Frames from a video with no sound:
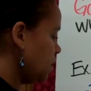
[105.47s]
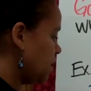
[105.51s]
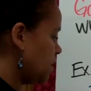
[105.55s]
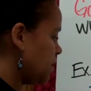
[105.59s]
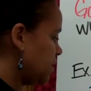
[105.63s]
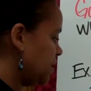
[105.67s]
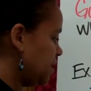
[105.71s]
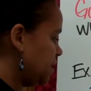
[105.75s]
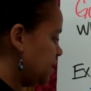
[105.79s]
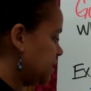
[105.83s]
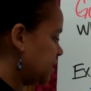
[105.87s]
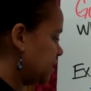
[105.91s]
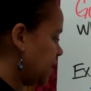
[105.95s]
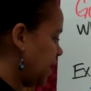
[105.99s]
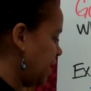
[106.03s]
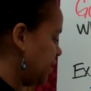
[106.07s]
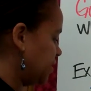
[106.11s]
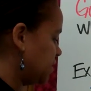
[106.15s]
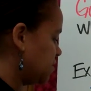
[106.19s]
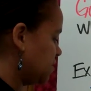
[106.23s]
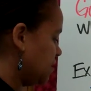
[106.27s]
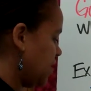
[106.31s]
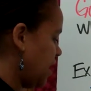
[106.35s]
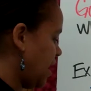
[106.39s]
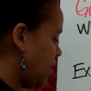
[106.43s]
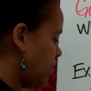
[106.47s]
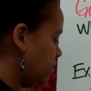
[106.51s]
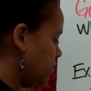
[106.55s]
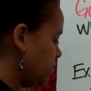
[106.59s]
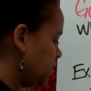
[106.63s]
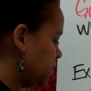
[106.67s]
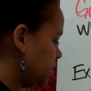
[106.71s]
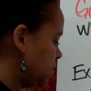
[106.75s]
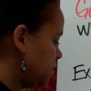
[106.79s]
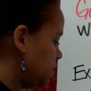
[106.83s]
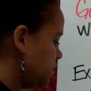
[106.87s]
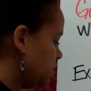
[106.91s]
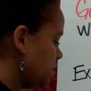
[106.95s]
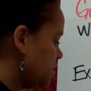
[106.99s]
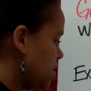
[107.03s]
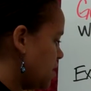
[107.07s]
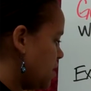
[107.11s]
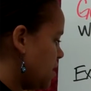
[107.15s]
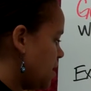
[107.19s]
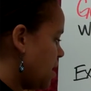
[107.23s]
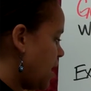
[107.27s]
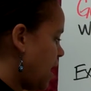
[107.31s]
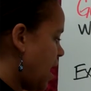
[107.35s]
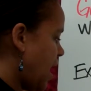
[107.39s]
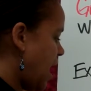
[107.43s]
these cancel out,
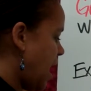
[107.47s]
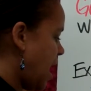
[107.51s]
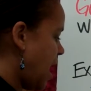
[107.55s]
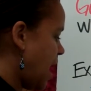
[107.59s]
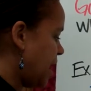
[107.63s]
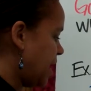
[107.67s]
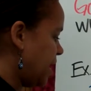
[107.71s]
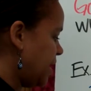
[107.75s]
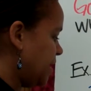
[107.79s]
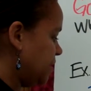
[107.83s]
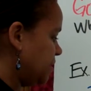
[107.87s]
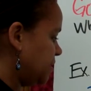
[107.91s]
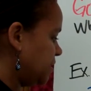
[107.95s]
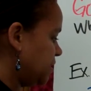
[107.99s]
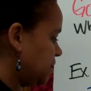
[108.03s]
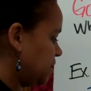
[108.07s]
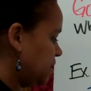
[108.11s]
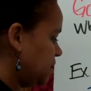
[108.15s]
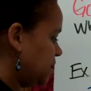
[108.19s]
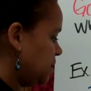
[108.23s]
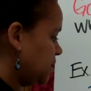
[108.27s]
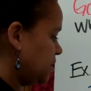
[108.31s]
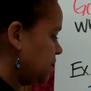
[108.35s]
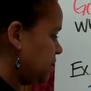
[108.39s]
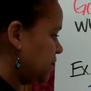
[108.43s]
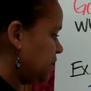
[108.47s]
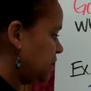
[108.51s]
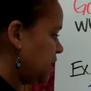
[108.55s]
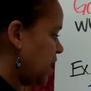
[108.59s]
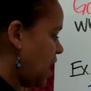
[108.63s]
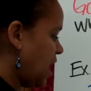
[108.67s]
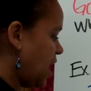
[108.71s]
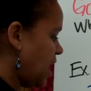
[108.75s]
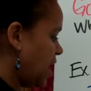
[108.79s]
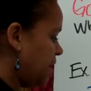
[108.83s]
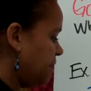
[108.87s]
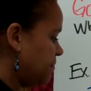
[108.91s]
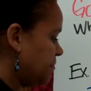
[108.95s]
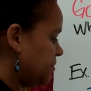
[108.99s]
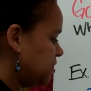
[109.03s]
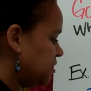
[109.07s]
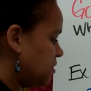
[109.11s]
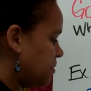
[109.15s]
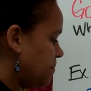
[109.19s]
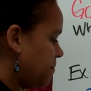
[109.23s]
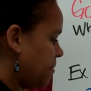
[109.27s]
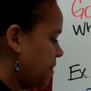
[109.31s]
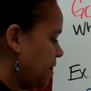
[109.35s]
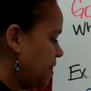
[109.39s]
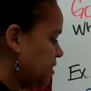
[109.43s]
height times
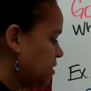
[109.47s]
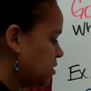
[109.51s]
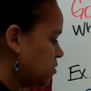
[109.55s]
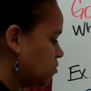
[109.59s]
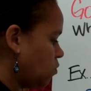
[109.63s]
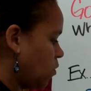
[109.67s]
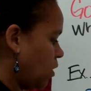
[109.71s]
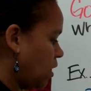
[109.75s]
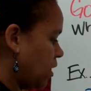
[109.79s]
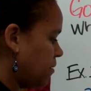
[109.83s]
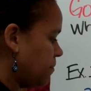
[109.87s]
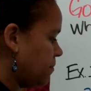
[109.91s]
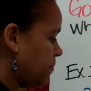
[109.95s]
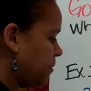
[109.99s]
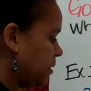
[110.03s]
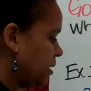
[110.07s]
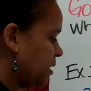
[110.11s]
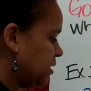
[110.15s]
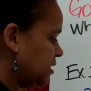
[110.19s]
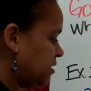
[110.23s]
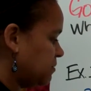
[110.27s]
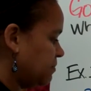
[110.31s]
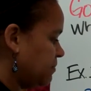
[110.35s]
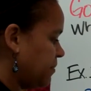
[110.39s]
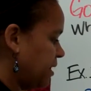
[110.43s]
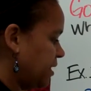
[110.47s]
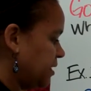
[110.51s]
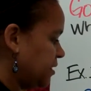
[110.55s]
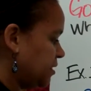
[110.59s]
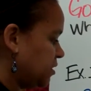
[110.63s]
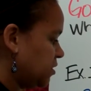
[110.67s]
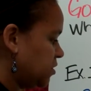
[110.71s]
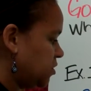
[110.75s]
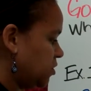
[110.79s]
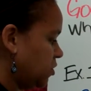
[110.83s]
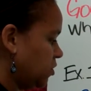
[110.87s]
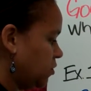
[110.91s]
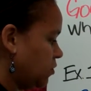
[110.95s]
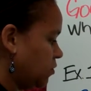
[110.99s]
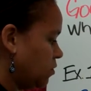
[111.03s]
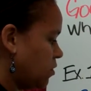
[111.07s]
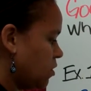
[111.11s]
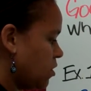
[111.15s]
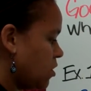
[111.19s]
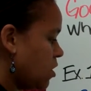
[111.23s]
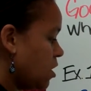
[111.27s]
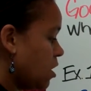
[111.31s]
base 1 plus base 2.